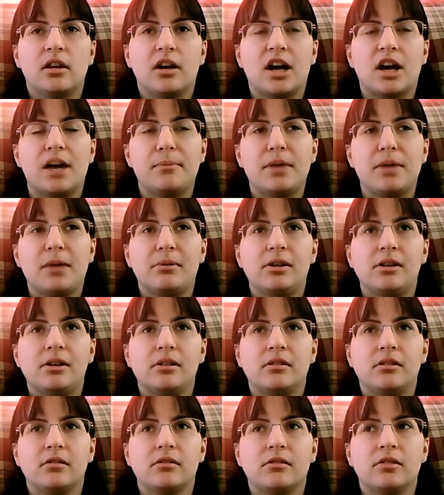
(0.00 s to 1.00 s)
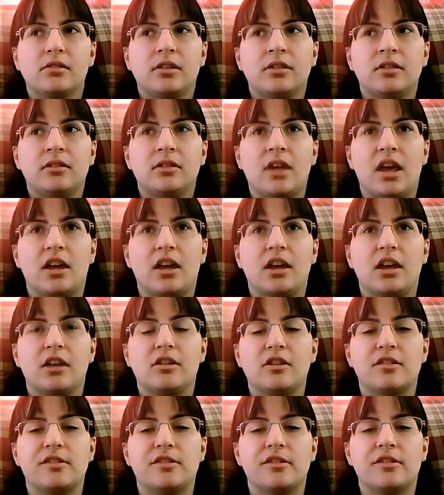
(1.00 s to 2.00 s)
I may be taking
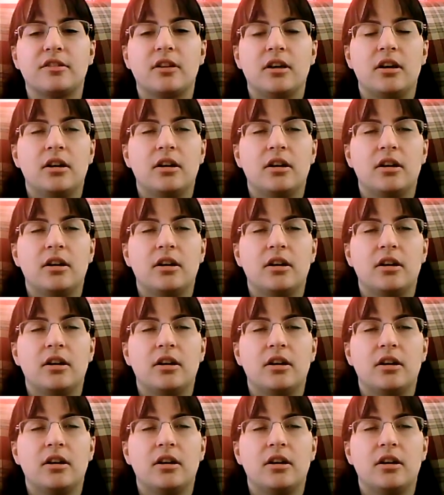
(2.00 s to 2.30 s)
this